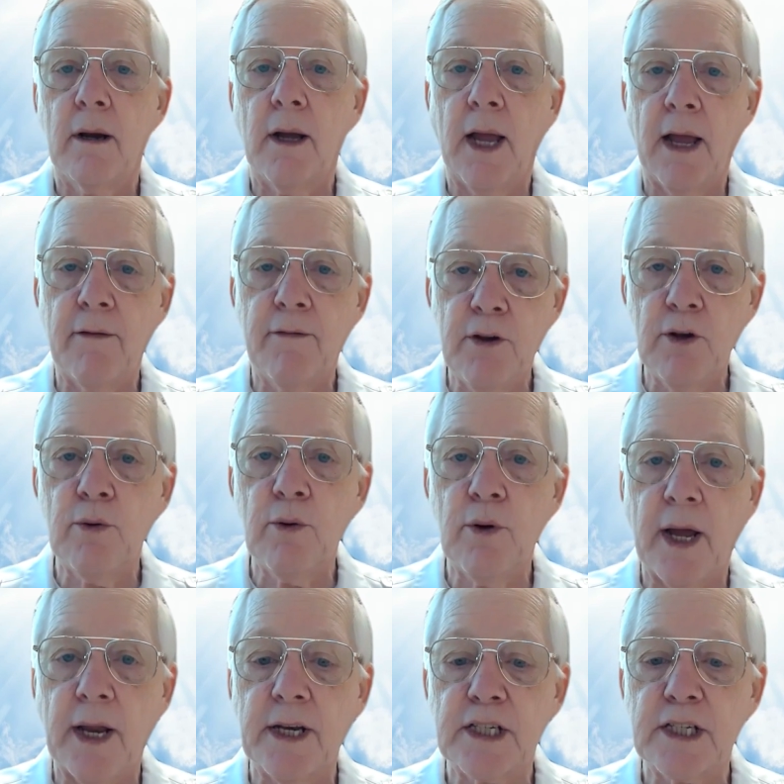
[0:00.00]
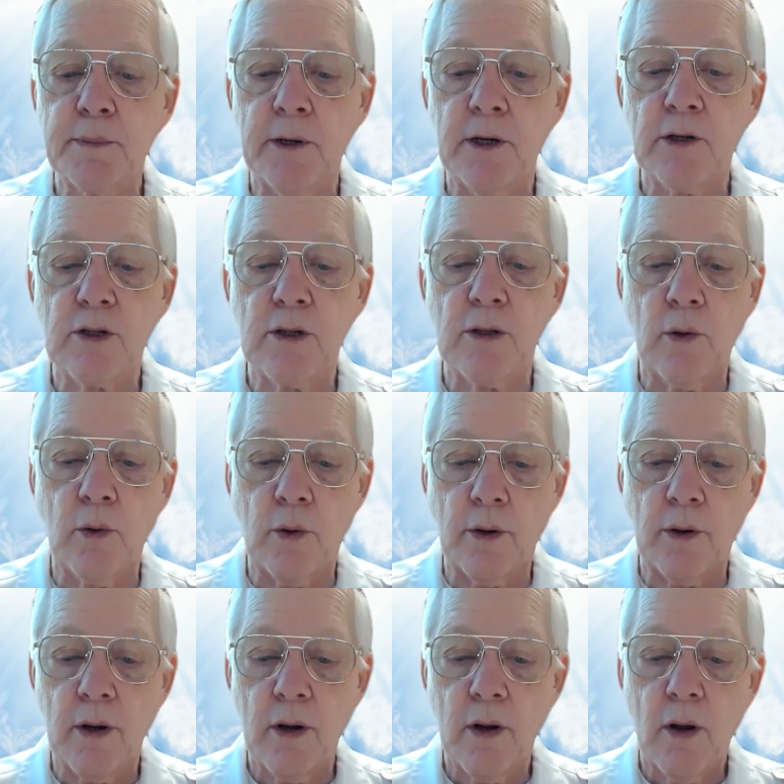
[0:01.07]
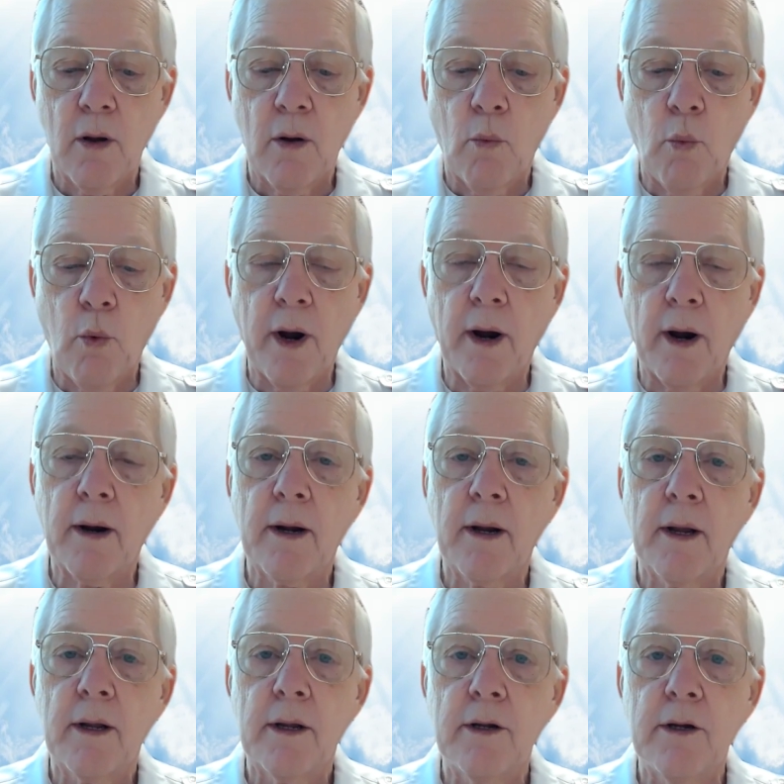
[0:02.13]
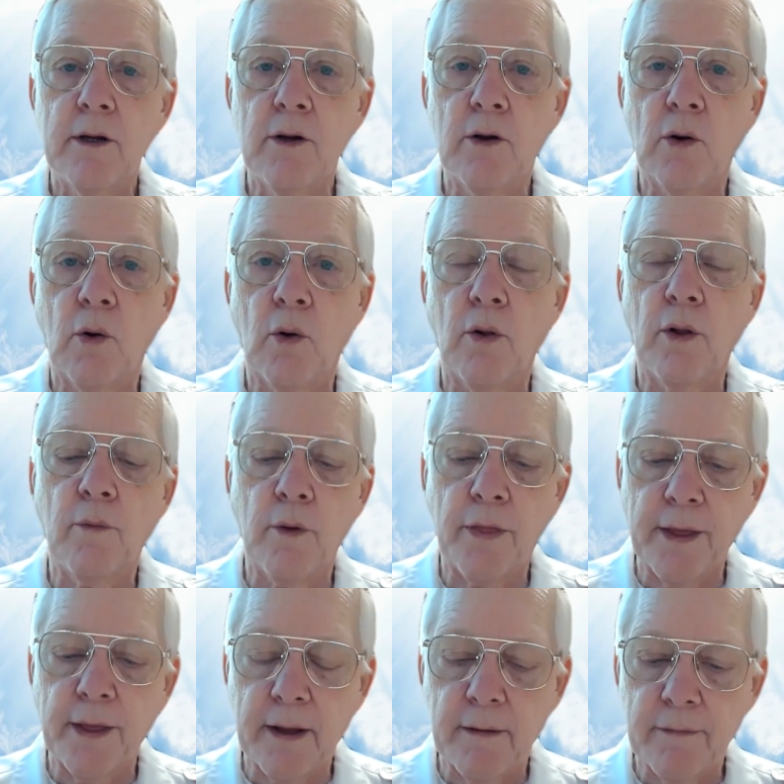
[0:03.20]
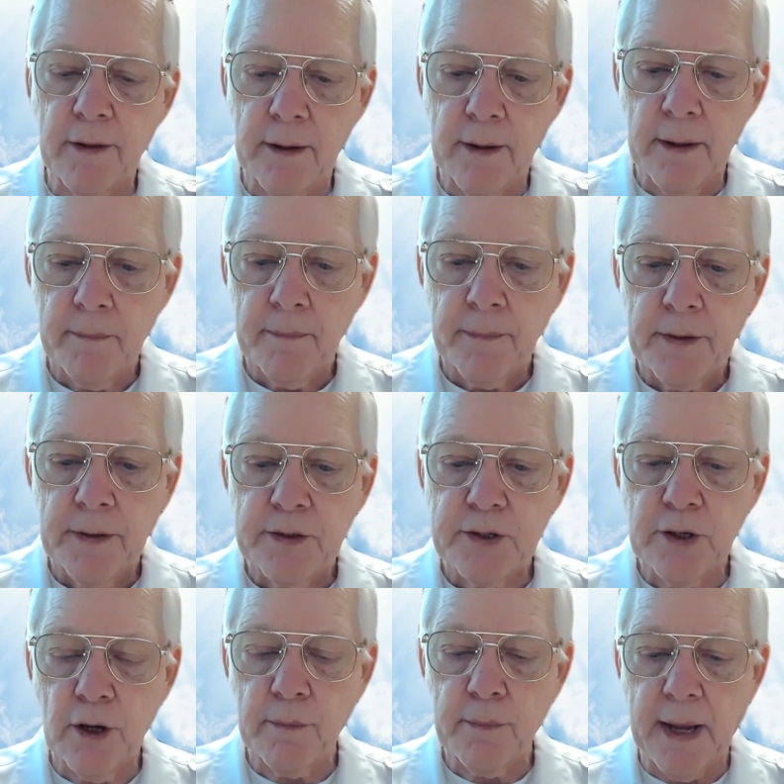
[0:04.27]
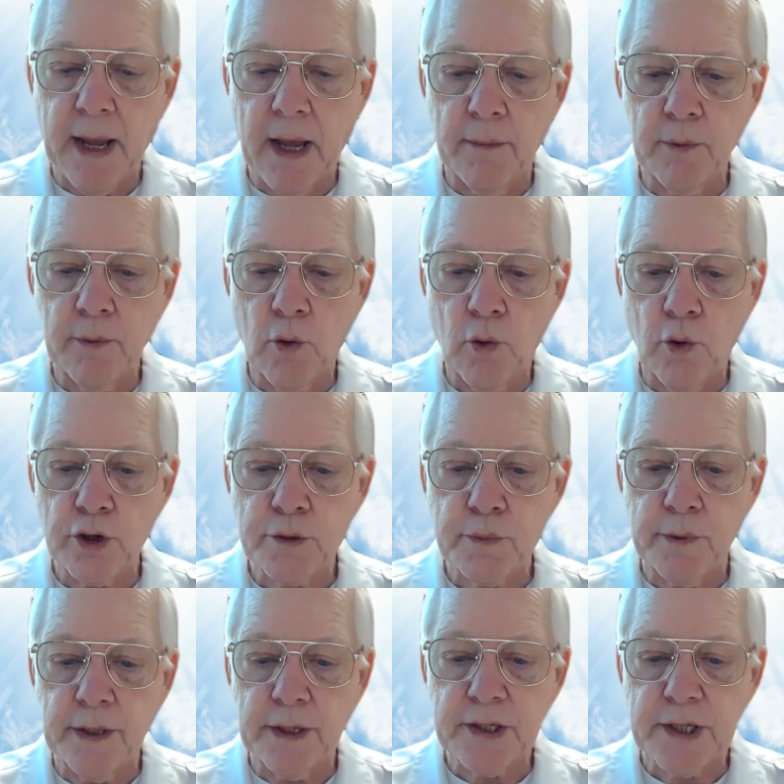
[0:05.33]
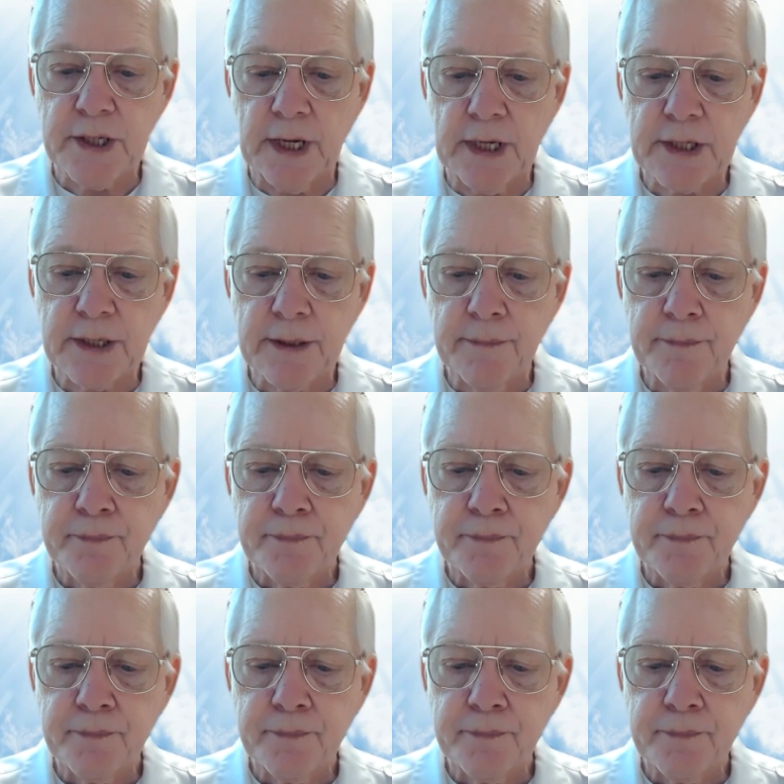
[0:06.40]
Have you had an experience with the Lord where you're holy? We think of the song by Albert Orsman that says,